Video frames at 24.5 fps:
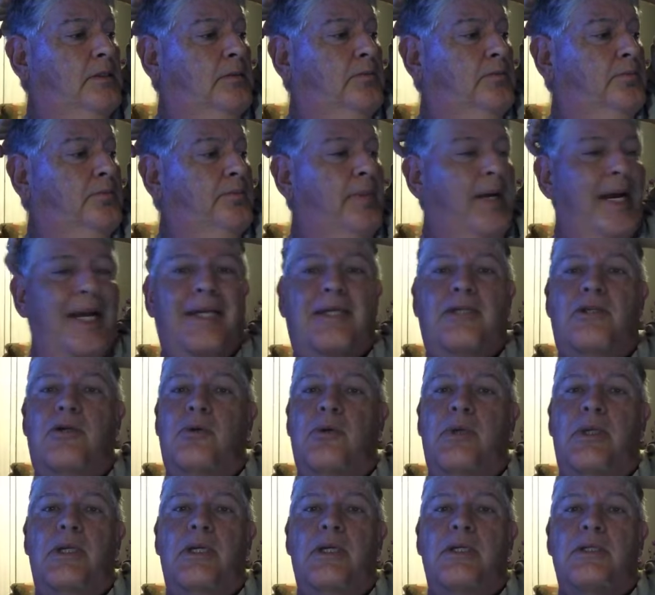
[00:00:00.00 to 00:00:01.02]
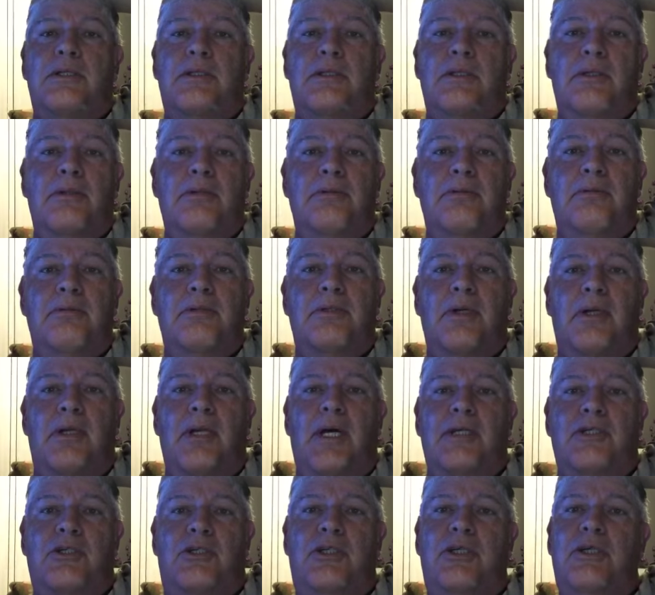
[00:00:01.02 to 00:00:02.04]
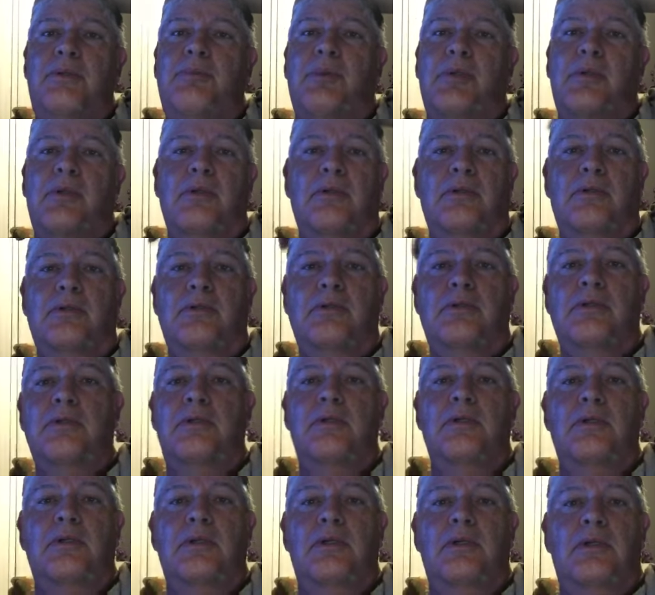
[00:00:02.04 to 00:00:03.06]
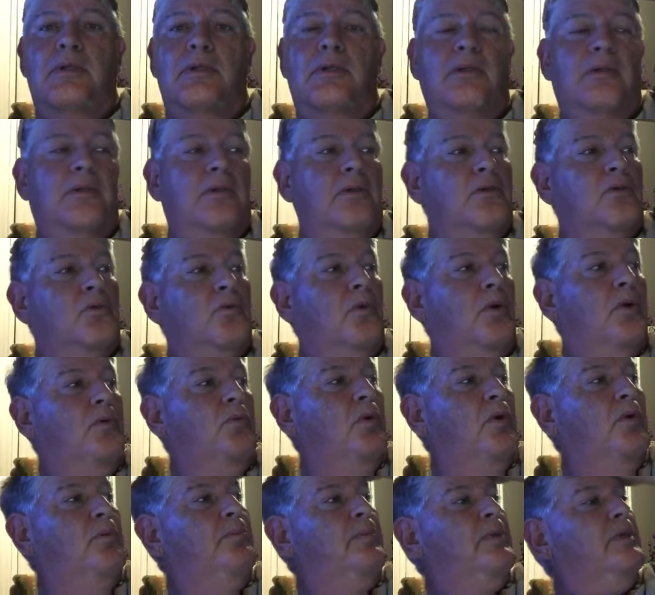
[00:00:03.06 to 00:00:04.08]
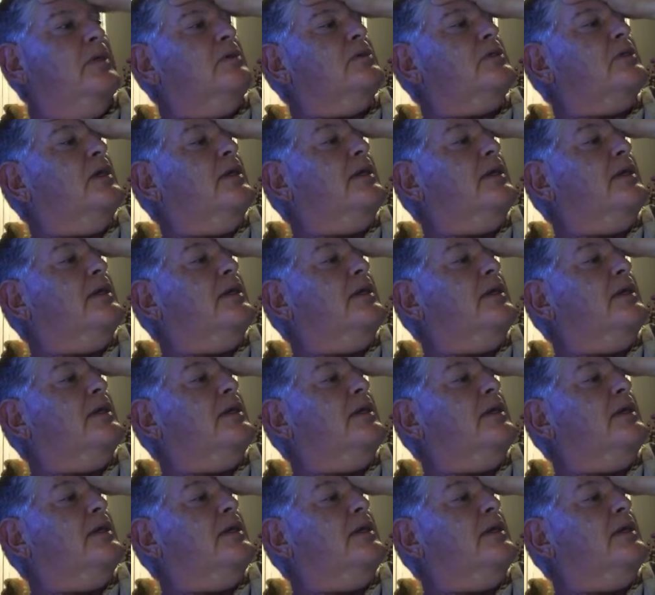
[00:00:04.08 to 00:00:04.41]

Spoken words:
back doing this, it's a lot cheaper. Those 1-1 builds can